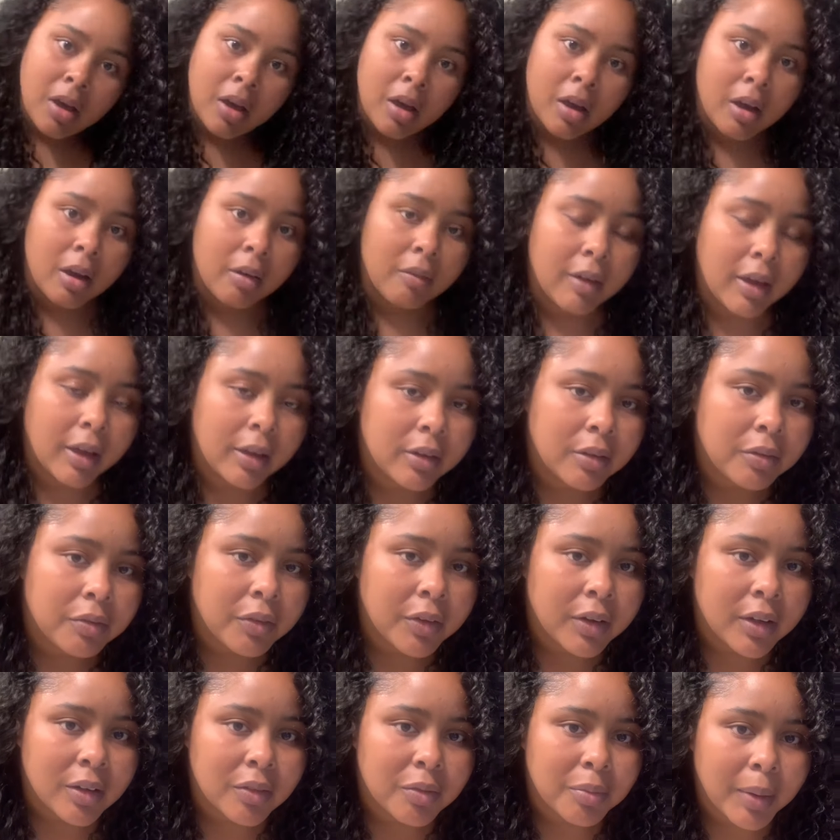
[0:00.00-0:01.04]
around the
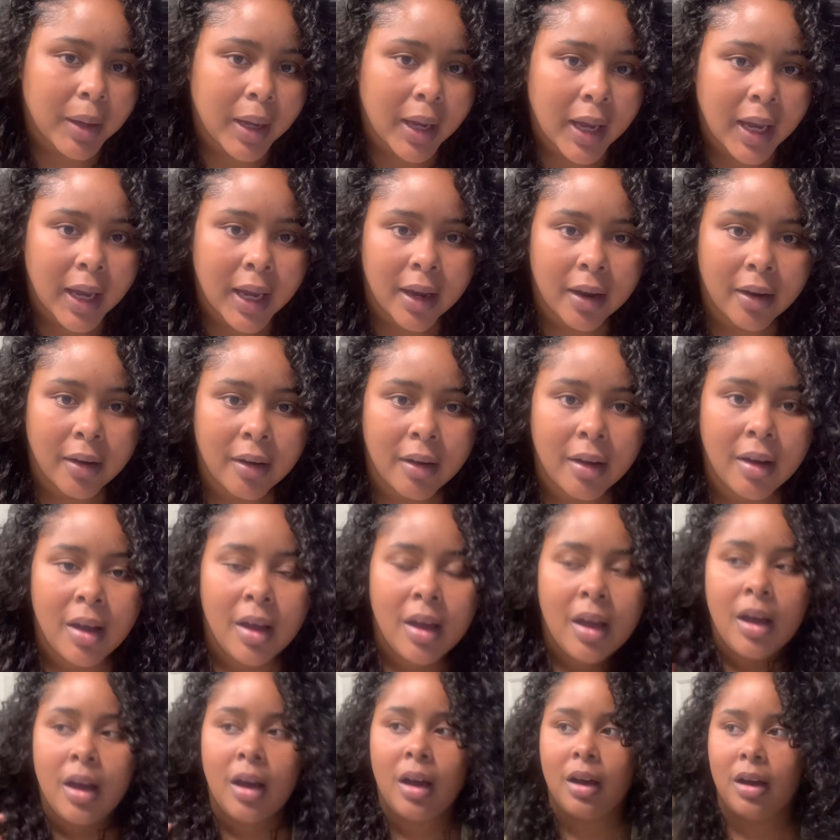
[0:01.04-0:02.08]
front of my hair
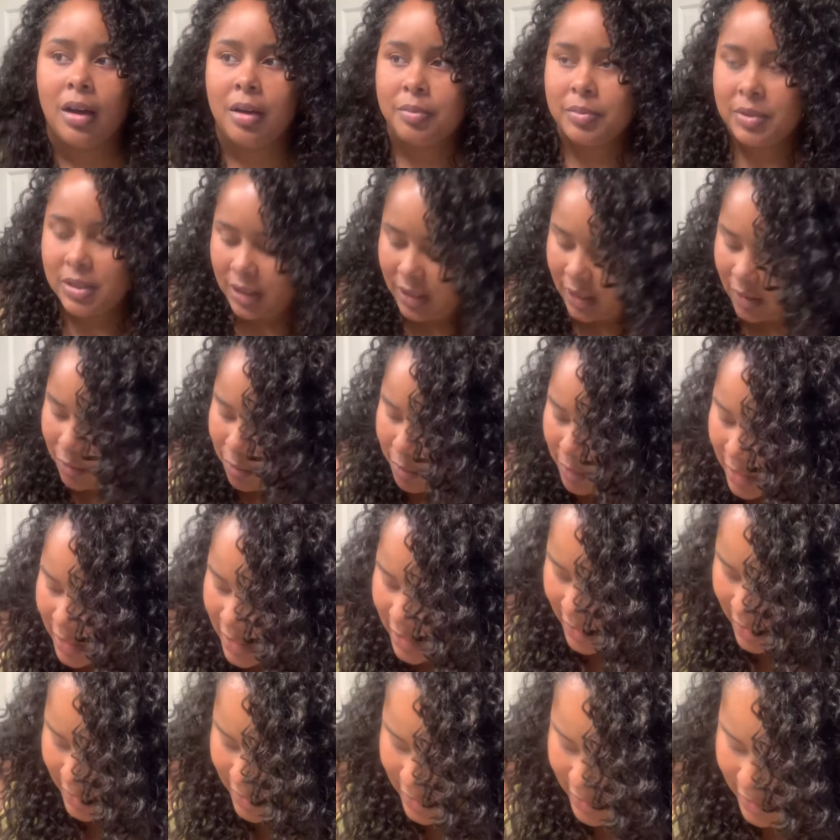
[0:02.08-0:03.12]
to give me
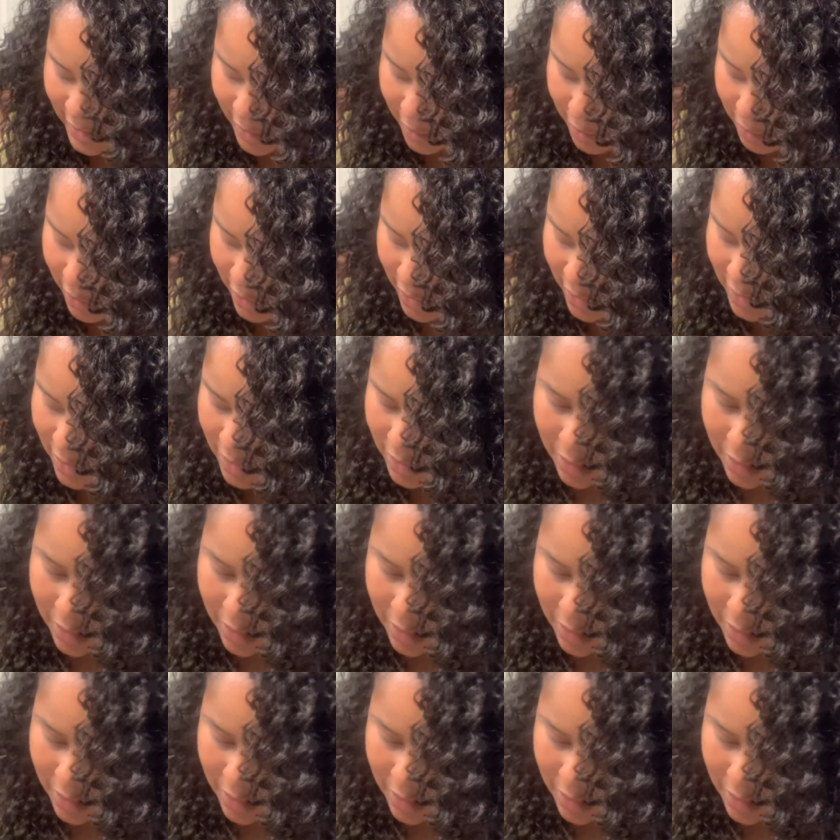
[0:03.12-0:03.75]
that seamless